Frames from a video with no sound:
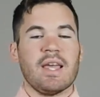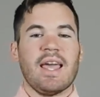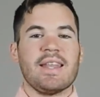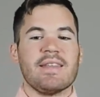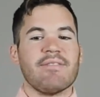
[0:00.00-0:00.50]

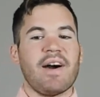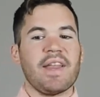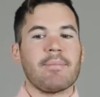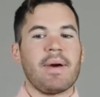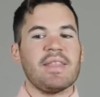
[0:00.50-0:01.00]
and divide
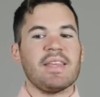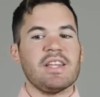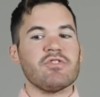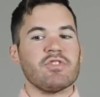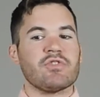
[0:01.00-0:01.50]
it by the
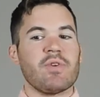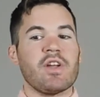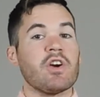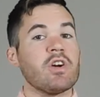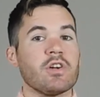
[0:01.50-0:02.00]
interest rate
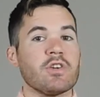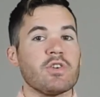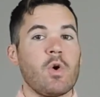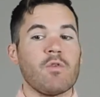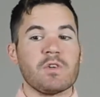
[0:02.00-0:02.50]
earned
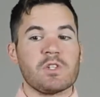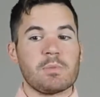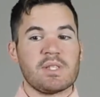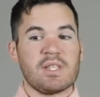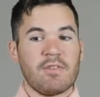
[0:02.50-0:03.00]
over a
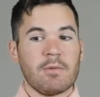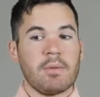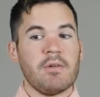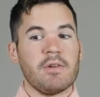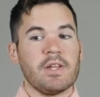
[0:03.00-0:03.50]
specific
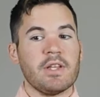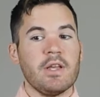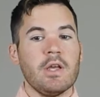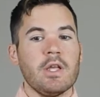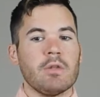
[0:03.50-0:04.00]
period,
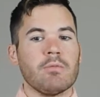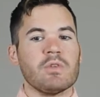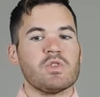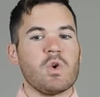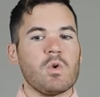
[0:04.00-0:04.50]
the
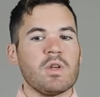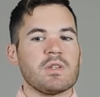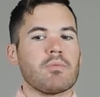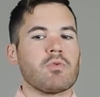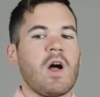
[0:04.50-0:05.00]
result is
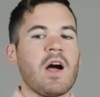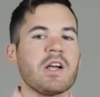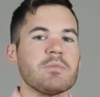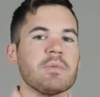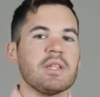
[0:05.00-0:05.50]

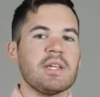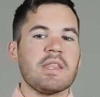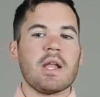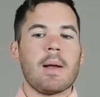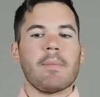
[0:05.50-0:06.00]
approximately
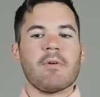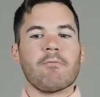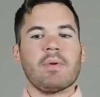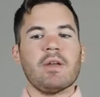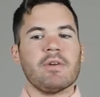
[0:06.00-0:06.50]
the number of
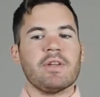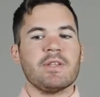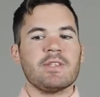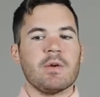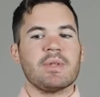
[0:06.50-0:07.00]

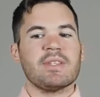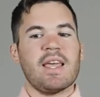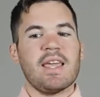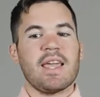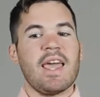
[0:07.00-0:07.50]
periods it would
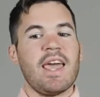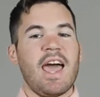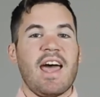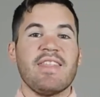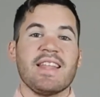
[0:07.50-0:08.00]
take
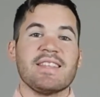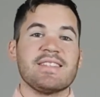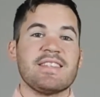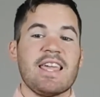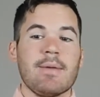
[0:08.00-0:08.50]
at that
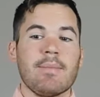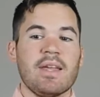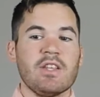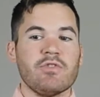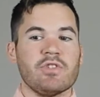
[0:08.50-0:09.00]
same
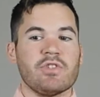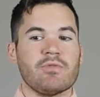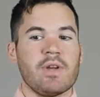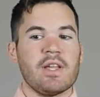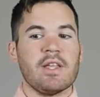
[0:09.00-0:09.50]
interest
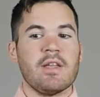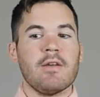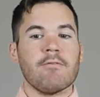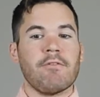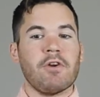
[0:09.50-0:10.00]
rate
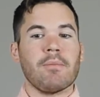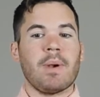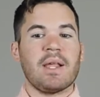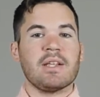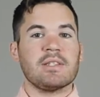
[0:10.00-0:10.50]
for your
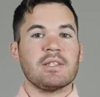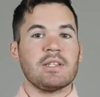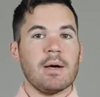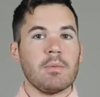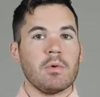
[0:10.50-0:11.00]
money to
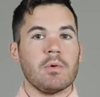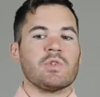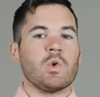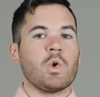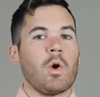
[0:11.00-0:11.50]
double.
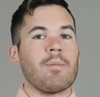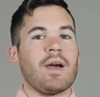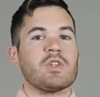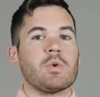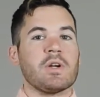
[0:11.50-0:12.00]
So going
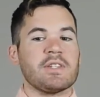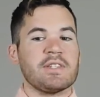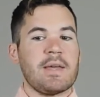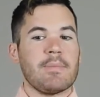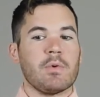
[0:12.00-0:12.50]
back to our
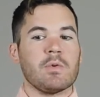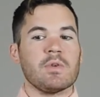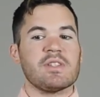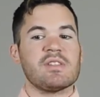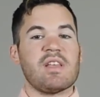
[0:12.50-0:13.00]
example,
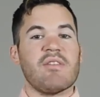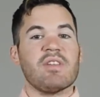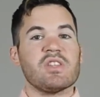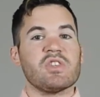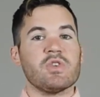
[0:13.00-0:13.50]

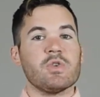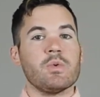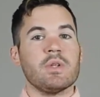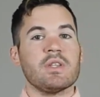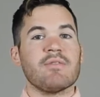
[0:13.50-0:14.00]
72
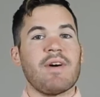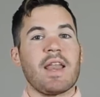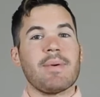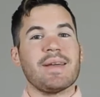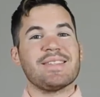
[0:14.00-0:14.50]

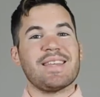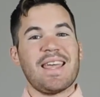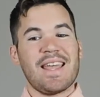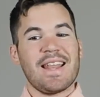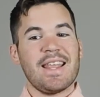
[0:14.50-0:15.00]
divided by
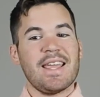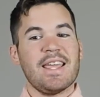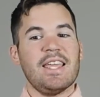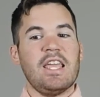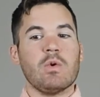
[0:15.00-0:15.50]
10
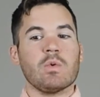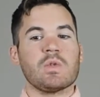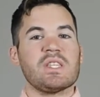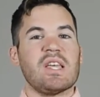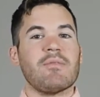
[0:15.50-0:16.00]

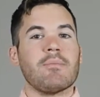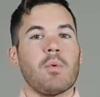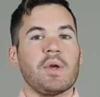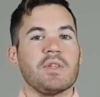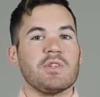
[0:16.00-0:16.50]
equals
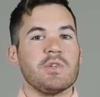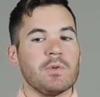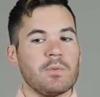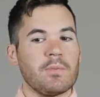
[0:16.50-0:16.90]
7.2.